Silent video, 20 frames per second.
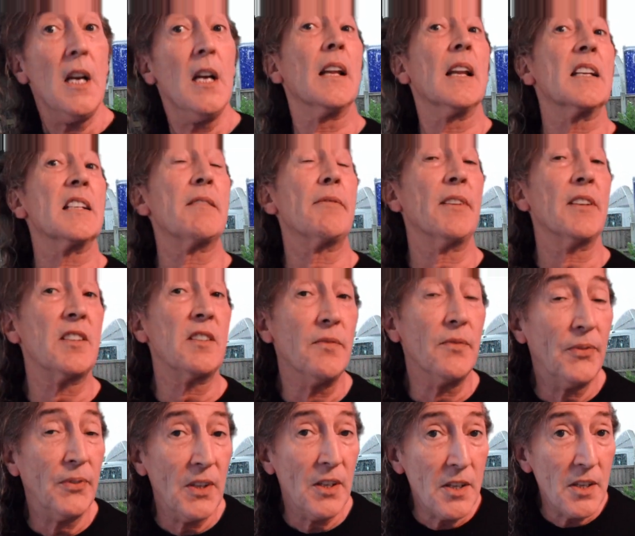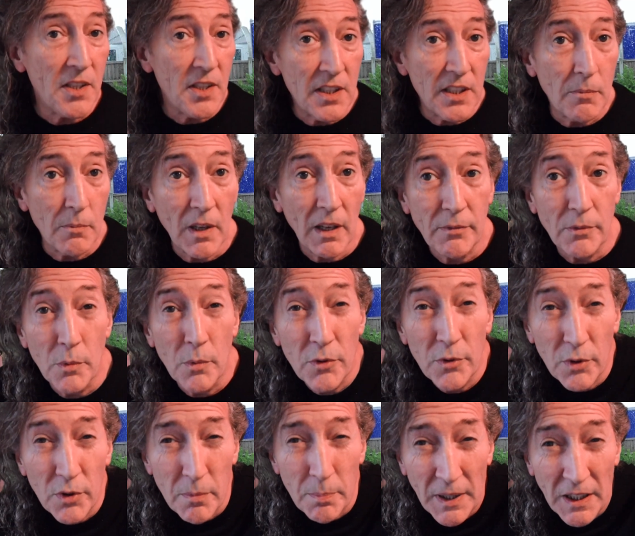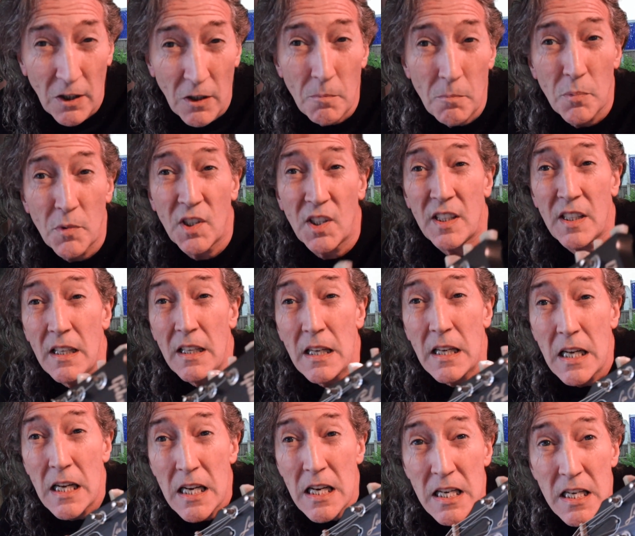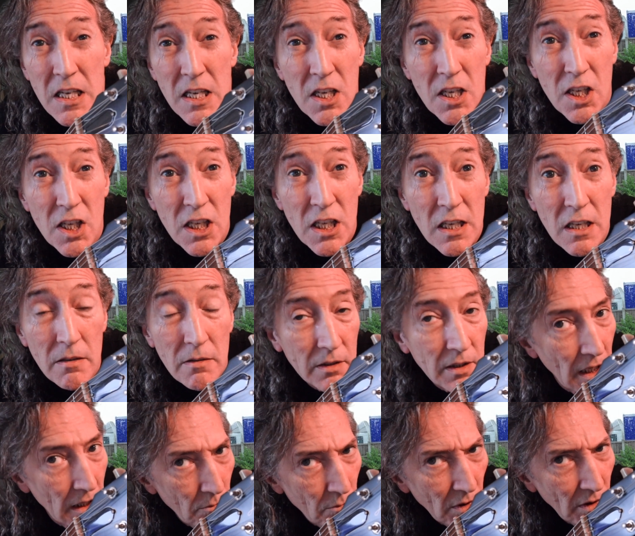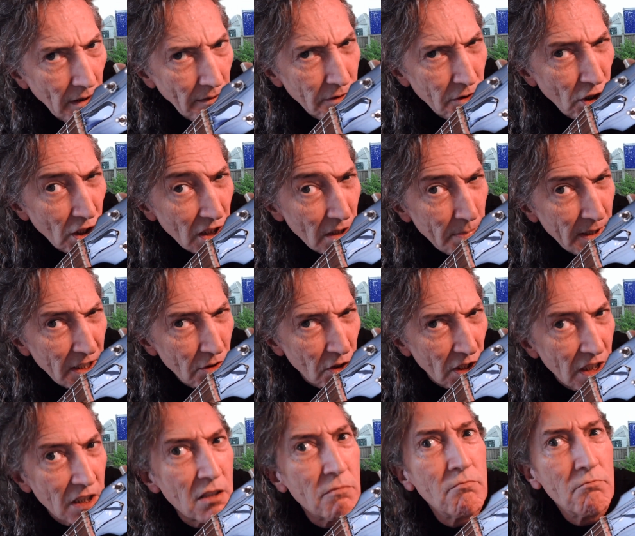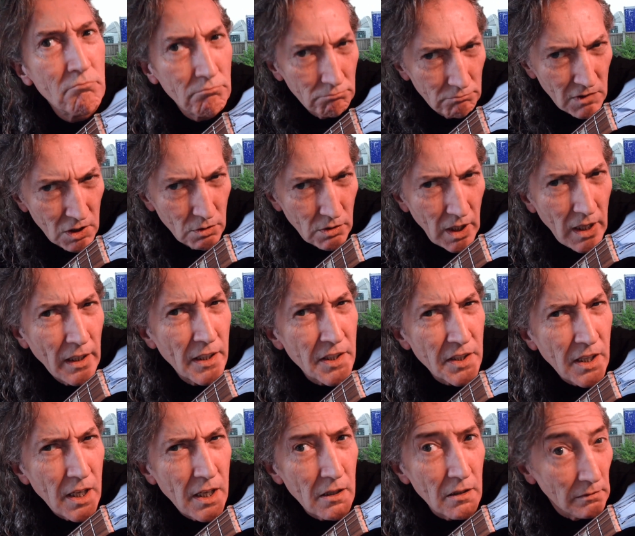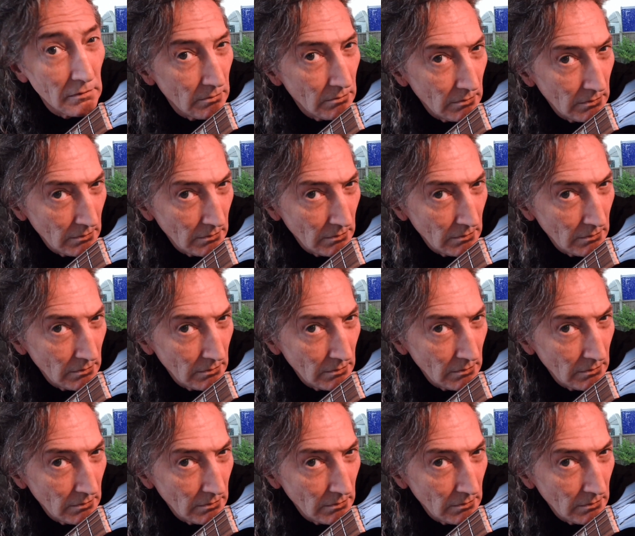Let's have a listen first, and then we'll have a run through the pickups, and then we'll have a chat about it. Okay, let's go.